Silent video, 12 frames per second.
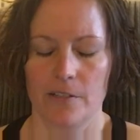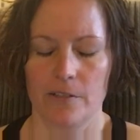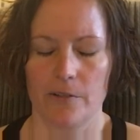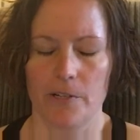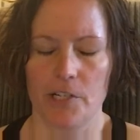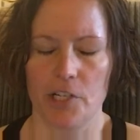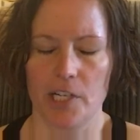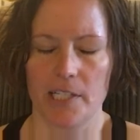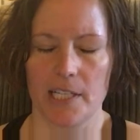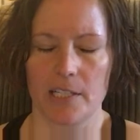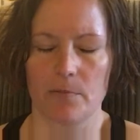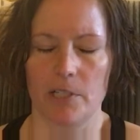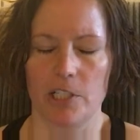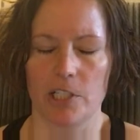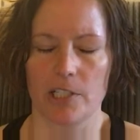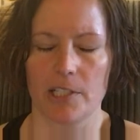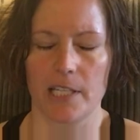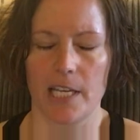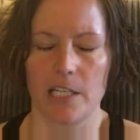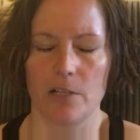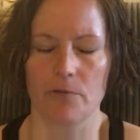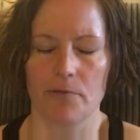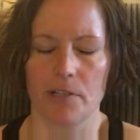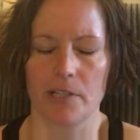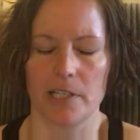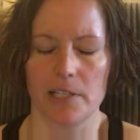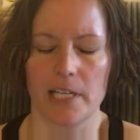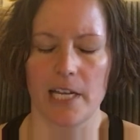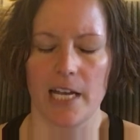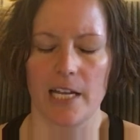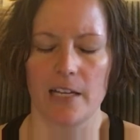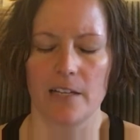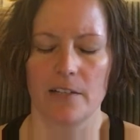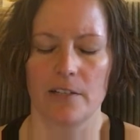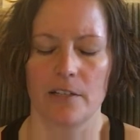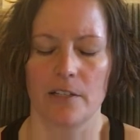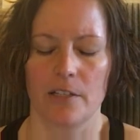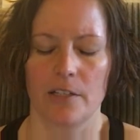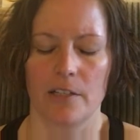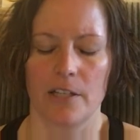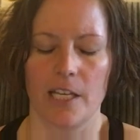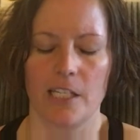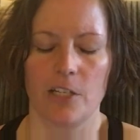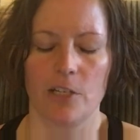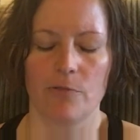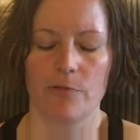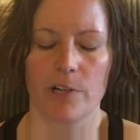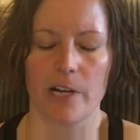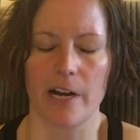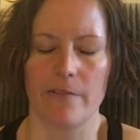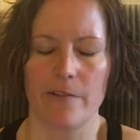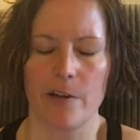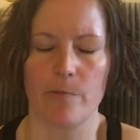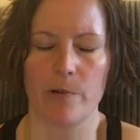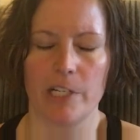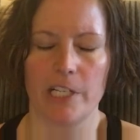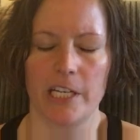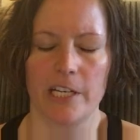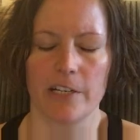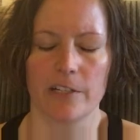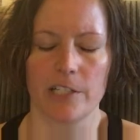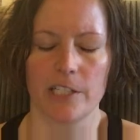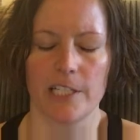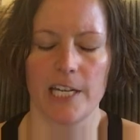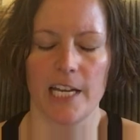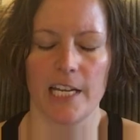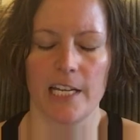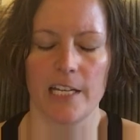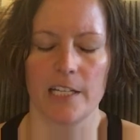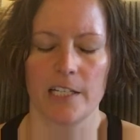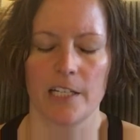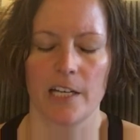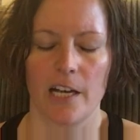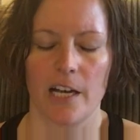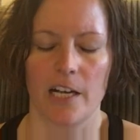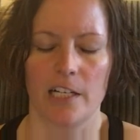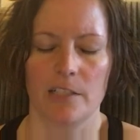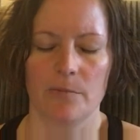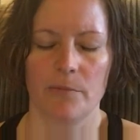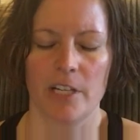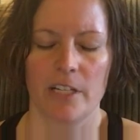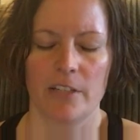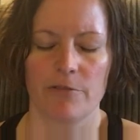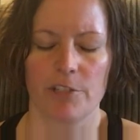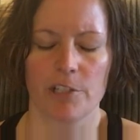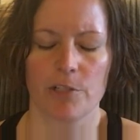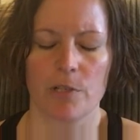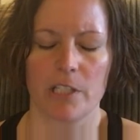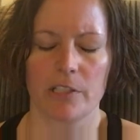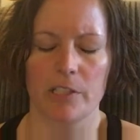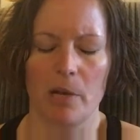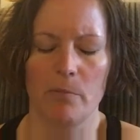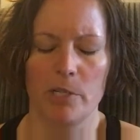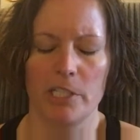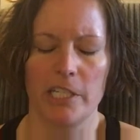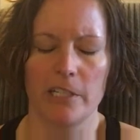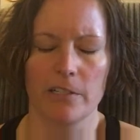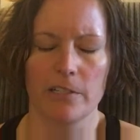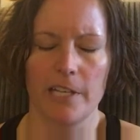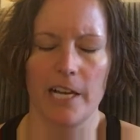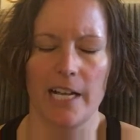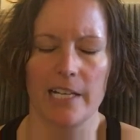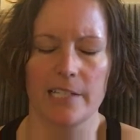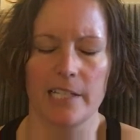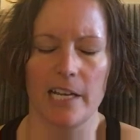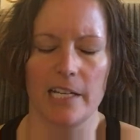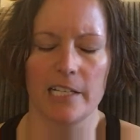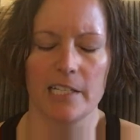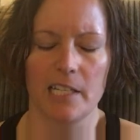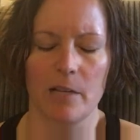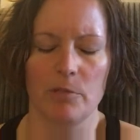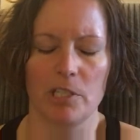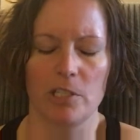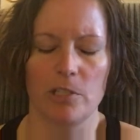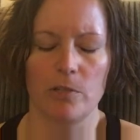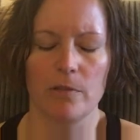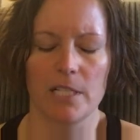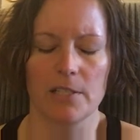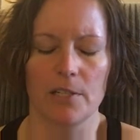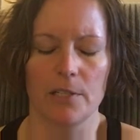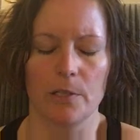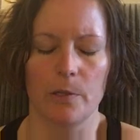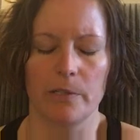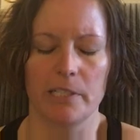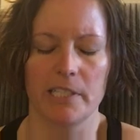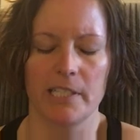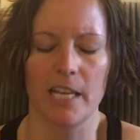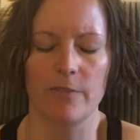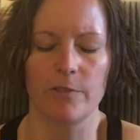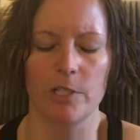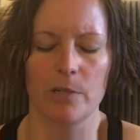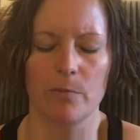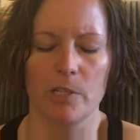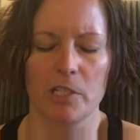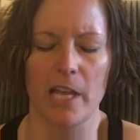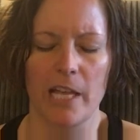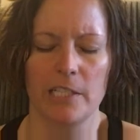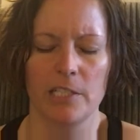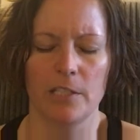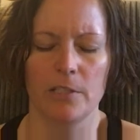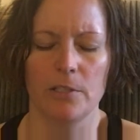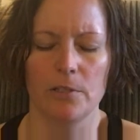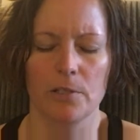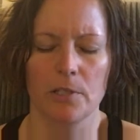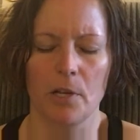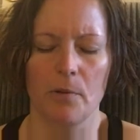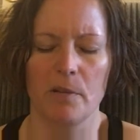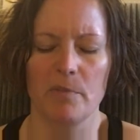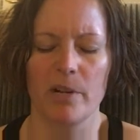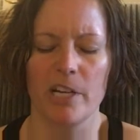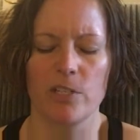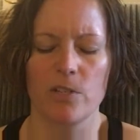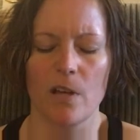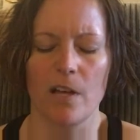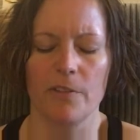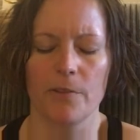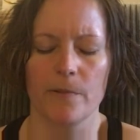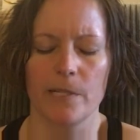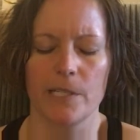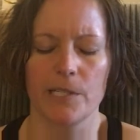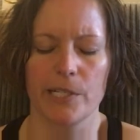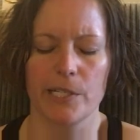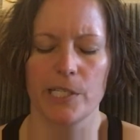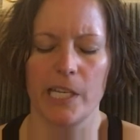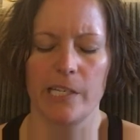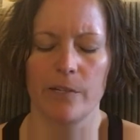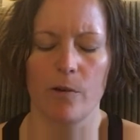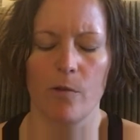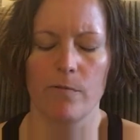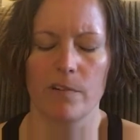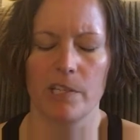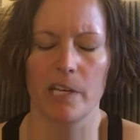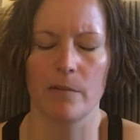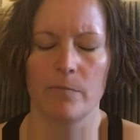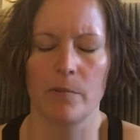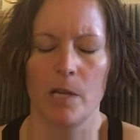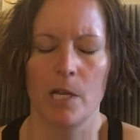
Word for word: Lord Jesus, we just thank you for this day. Thank you for everyone here today. Um, there's someone here that has not accepted you as their Lord and Savior and would like to do so, we pray John 3:16 over them.